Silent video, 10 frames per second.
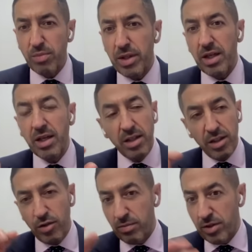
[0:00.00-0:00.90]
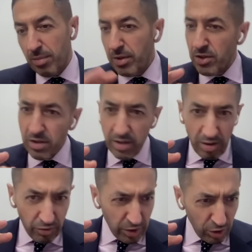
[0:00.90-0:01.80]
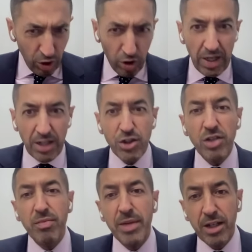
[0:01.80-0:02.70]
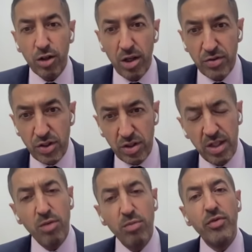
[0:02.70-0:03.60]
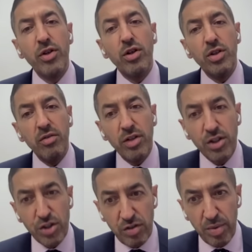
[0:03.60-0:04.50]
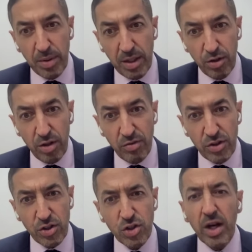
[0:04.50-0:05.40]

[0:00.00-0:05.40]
simply the companies have long had chief medical officer and now moving on to having a chief public health officer.